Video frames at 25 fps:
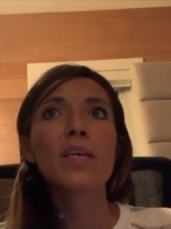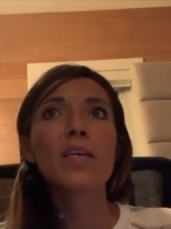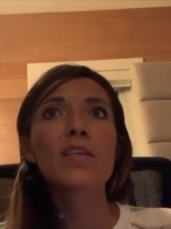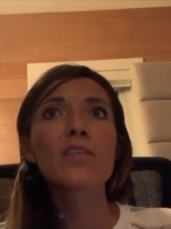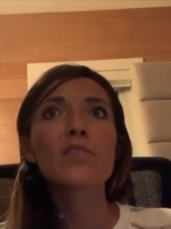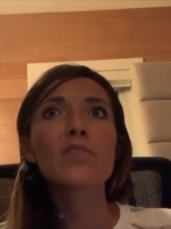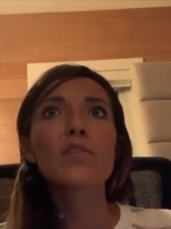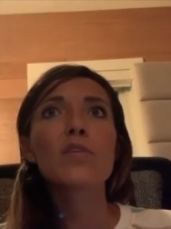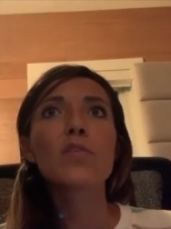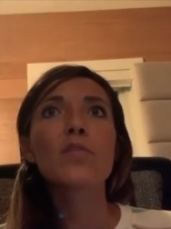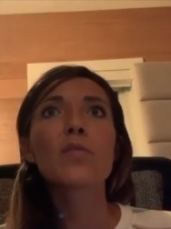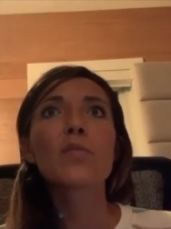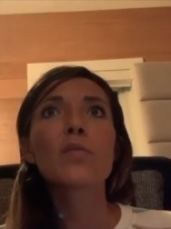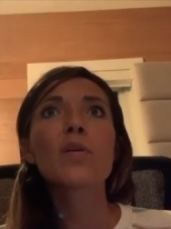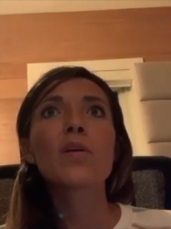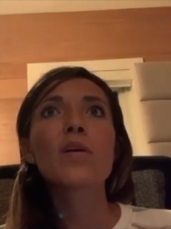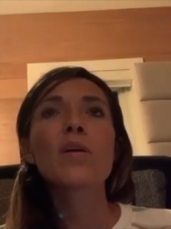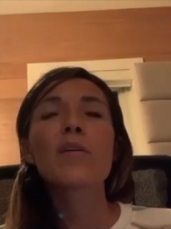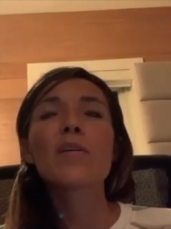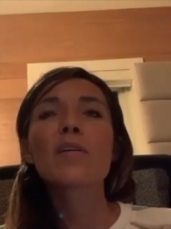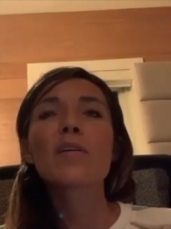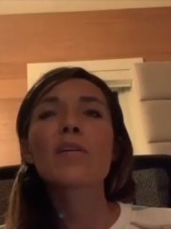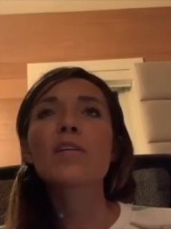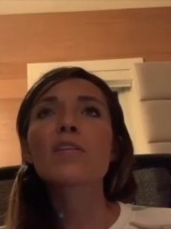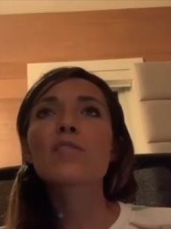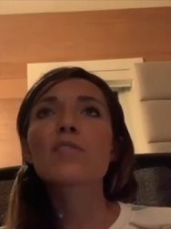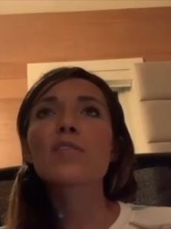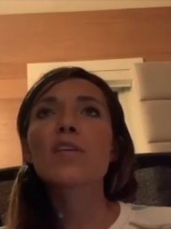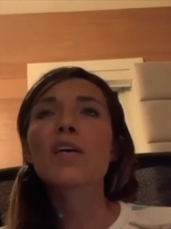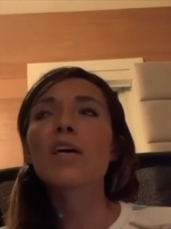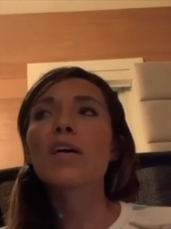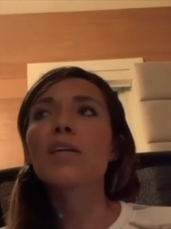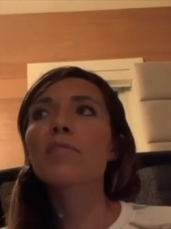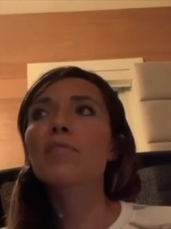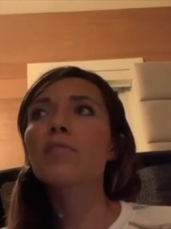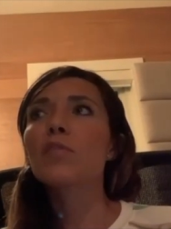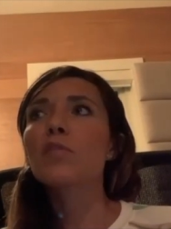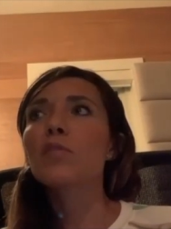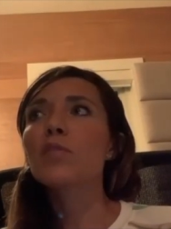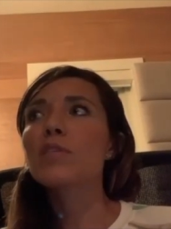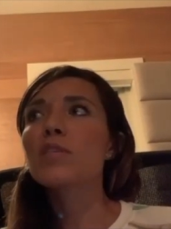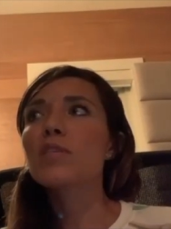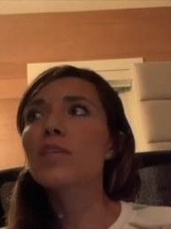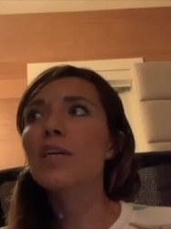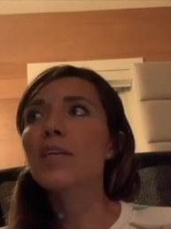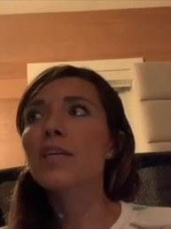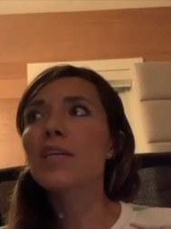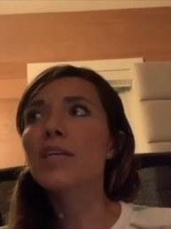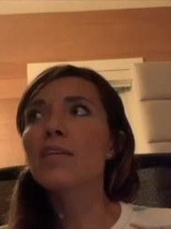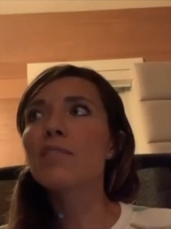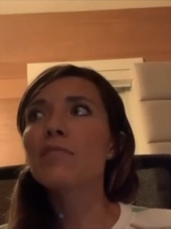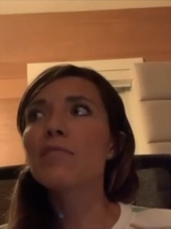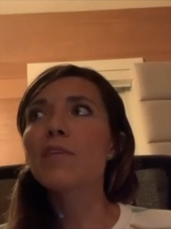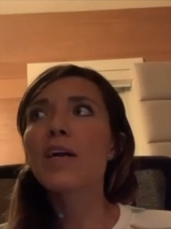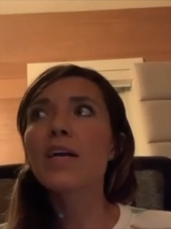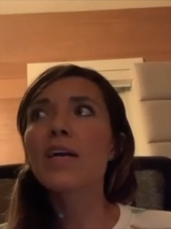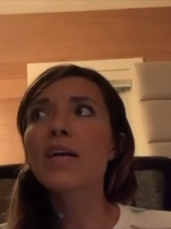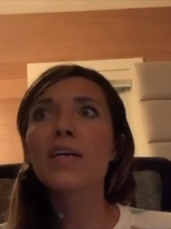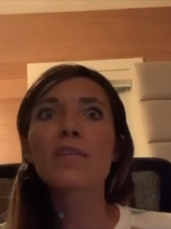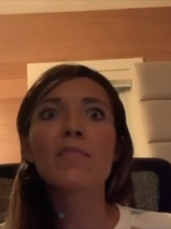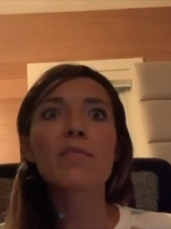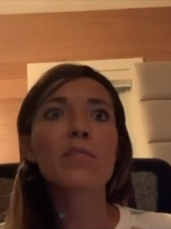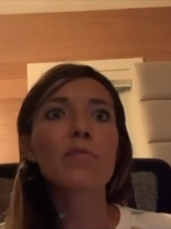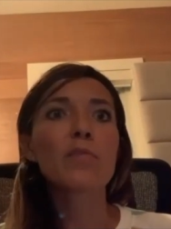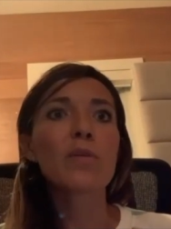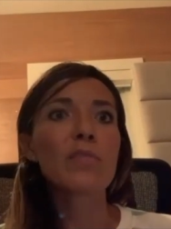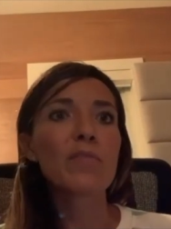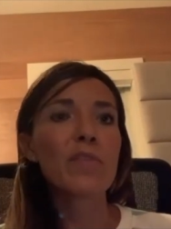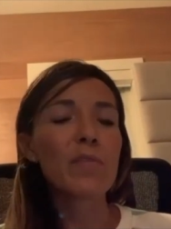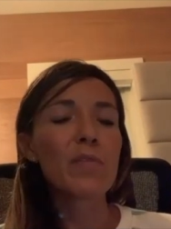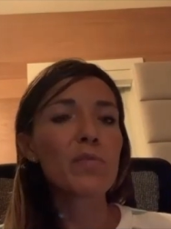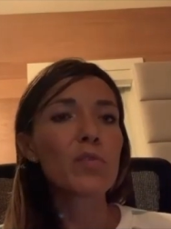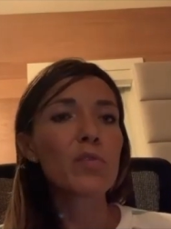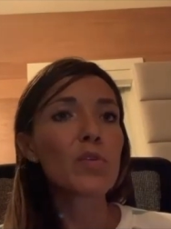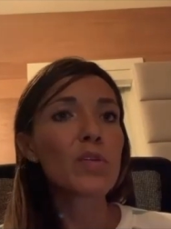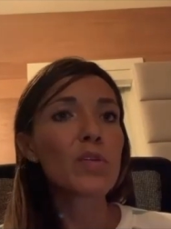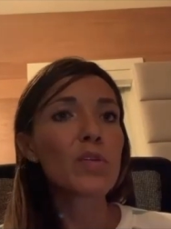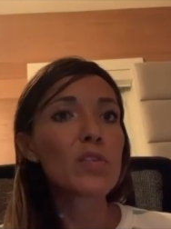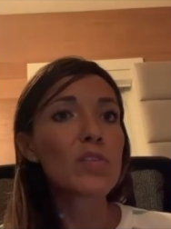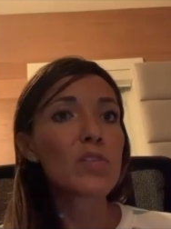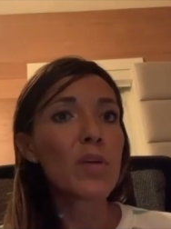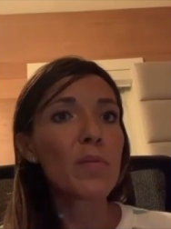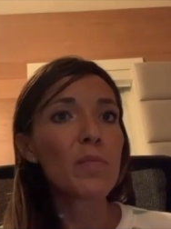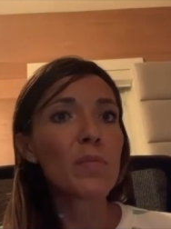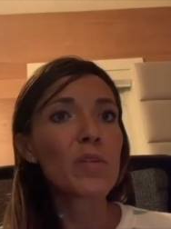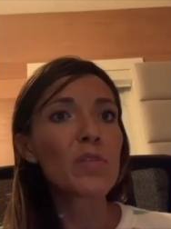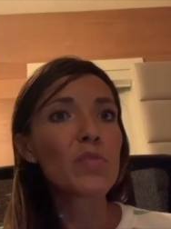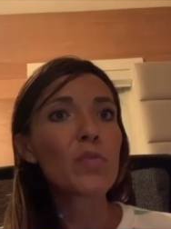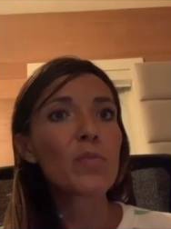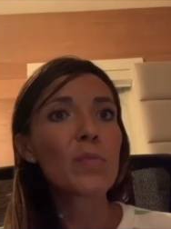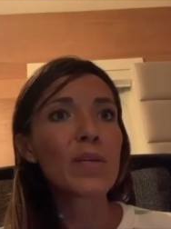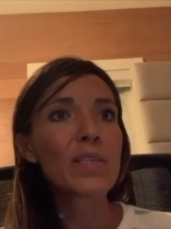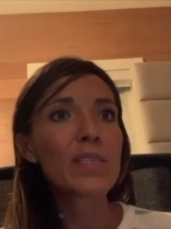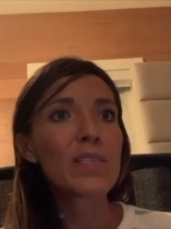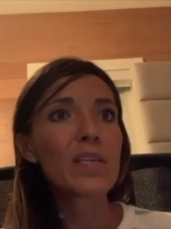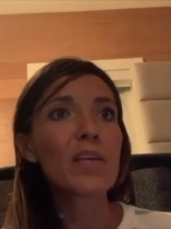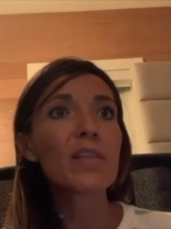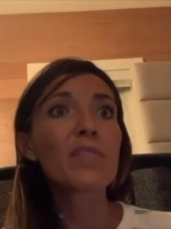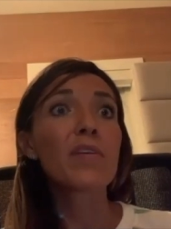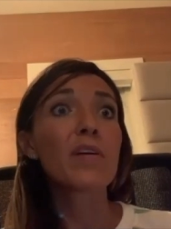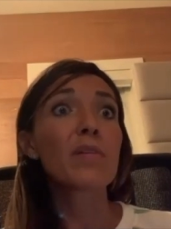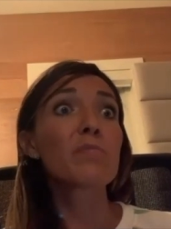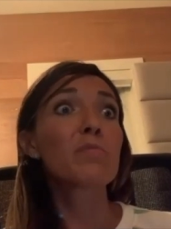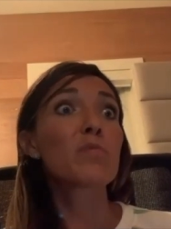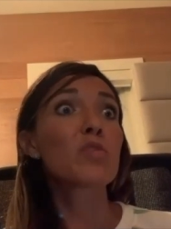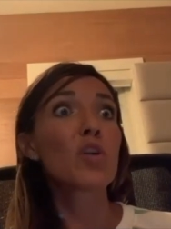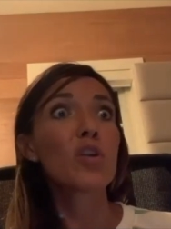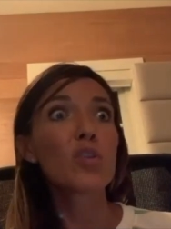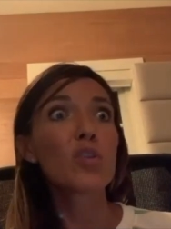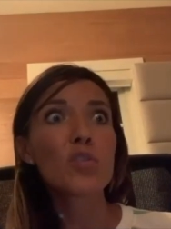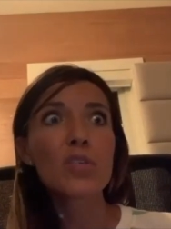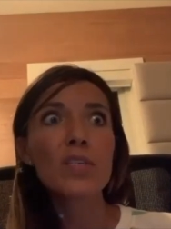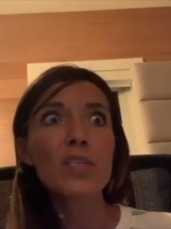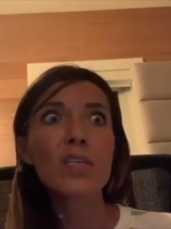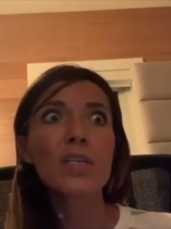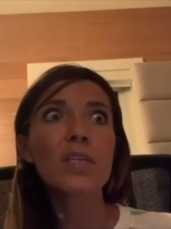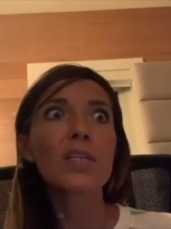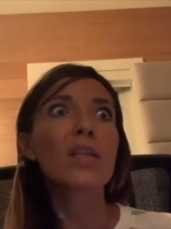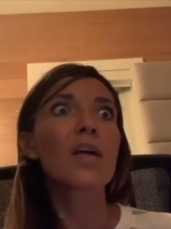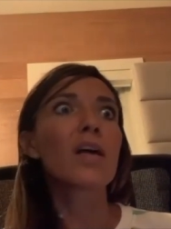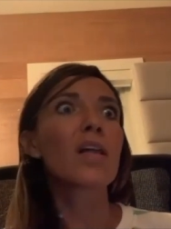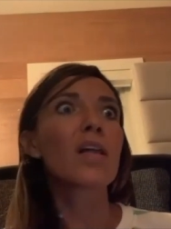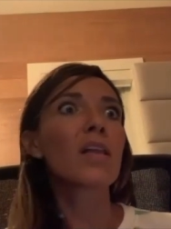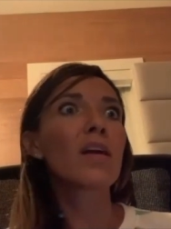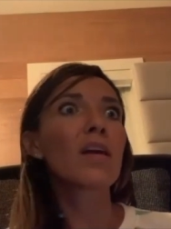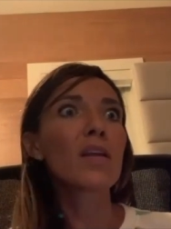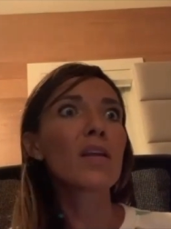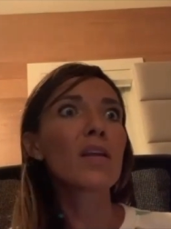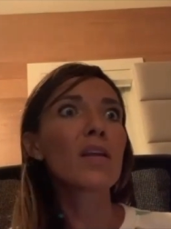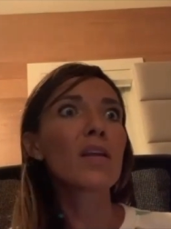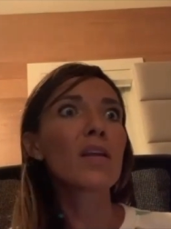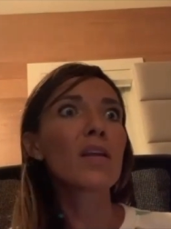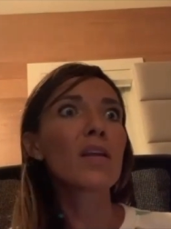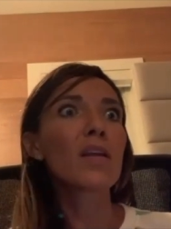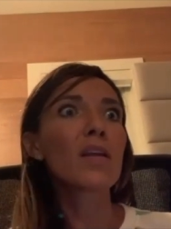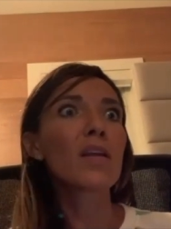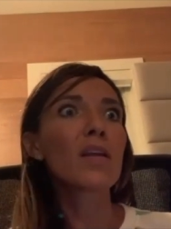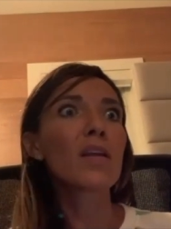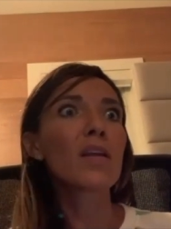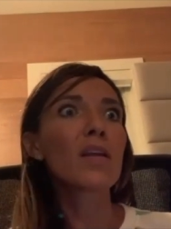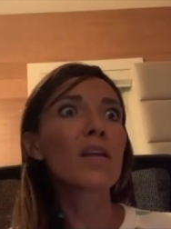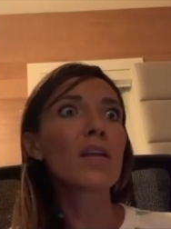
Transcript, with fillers: so because I've noticed that if I if I'm doing something to myself, I'm judging a lot of myself.